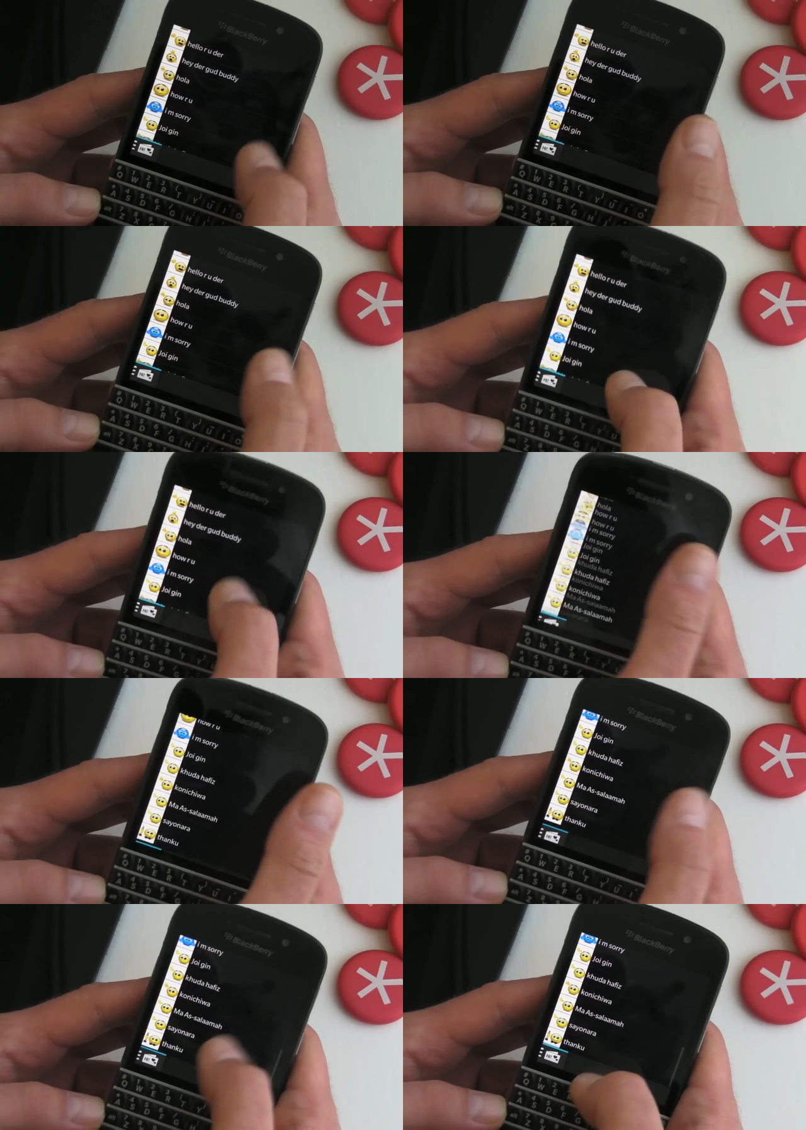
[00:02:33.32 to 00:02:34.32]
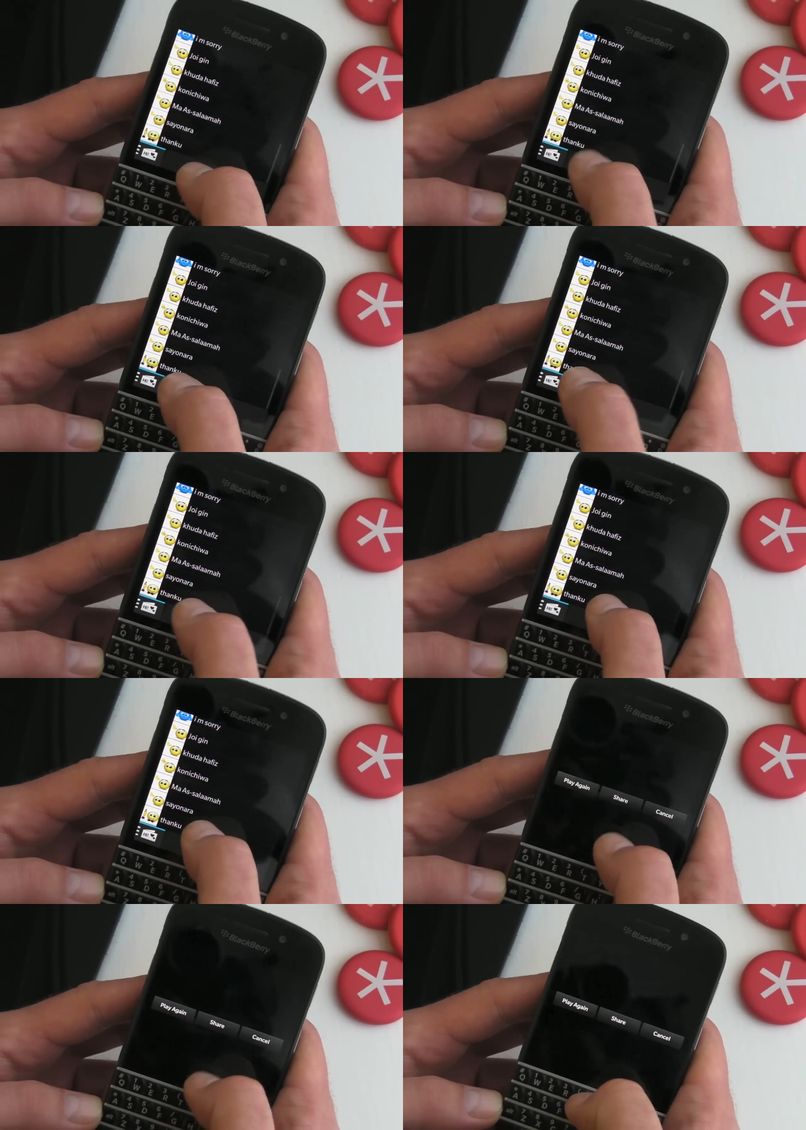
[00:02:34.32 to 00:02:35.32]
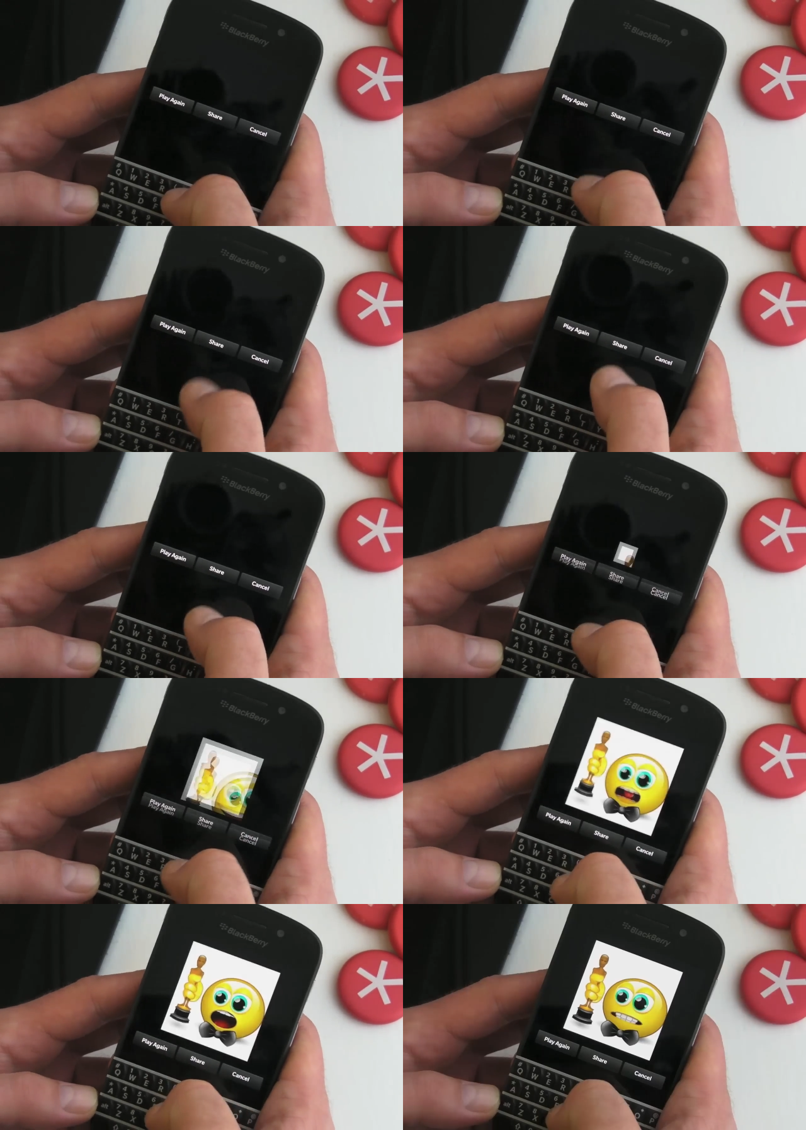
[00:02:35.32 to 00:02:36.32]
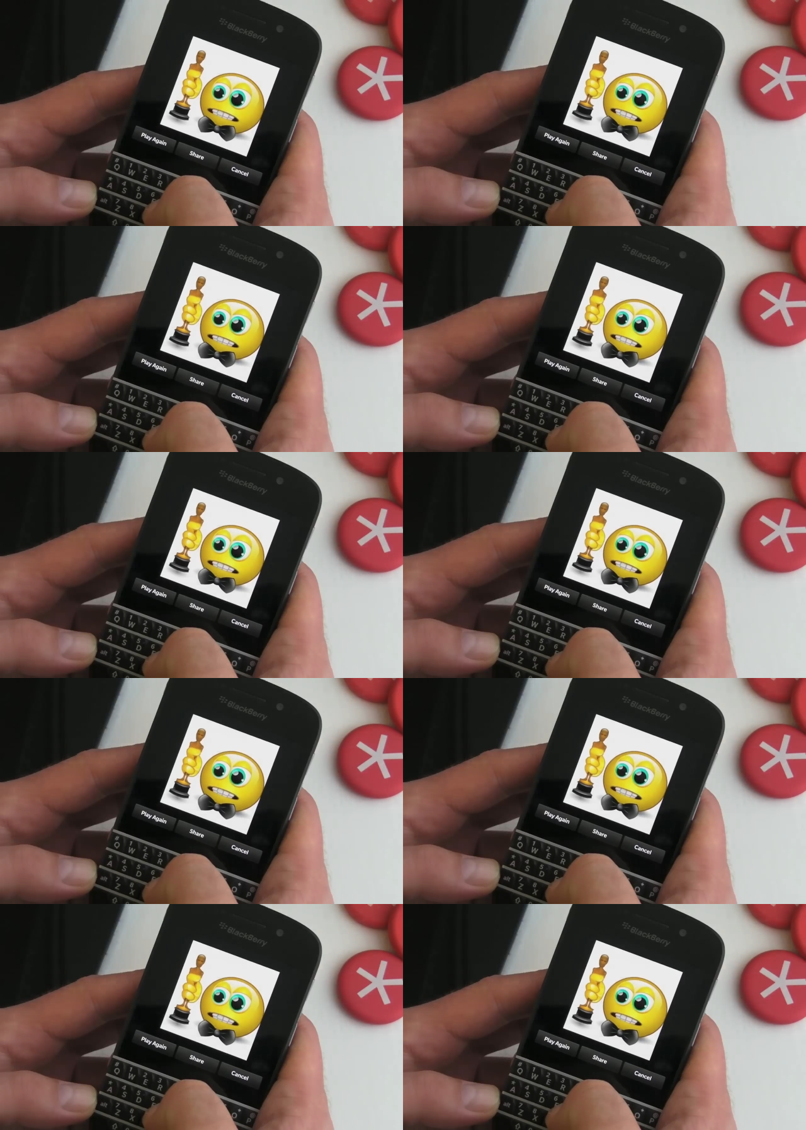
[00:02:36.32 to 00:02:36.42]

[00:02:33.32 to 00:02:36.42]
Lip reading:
[unreadable: no face in view]